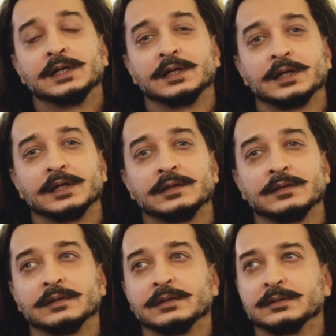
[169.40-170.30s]

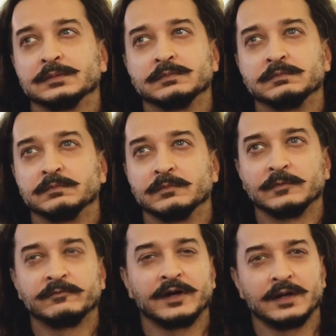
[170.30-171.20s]
and
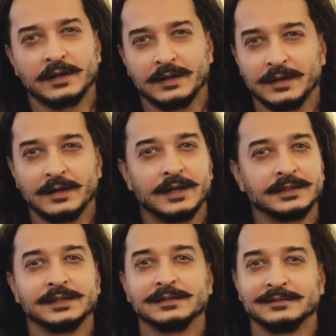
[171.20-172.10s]
Farah
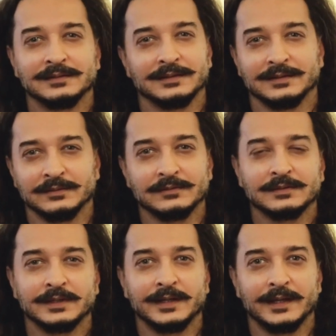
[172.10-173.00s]
Khan, and
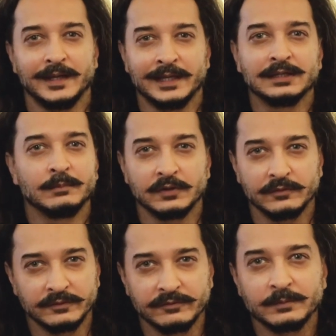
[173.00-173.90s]
n number
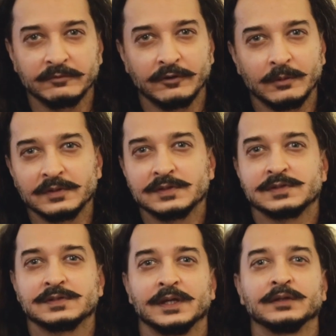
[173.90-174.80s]
of different
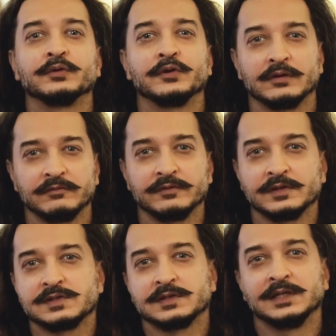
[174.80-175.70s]
performers and
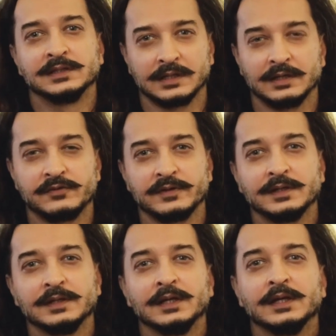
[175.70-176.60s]
choreographers in the
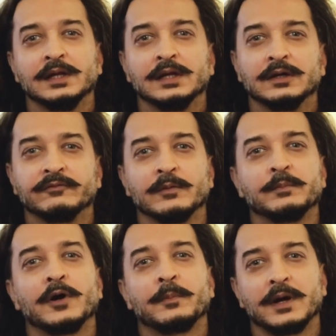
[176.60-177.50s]
country,
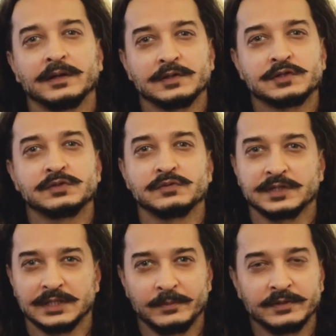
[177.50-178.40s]
from pop artists to
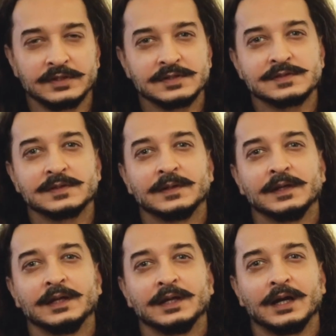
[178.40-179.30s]
celebrities.
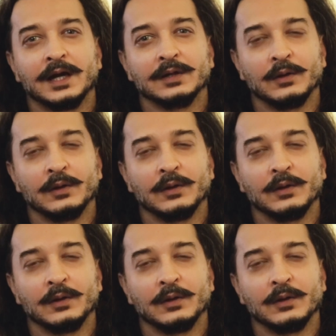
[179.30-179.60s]
I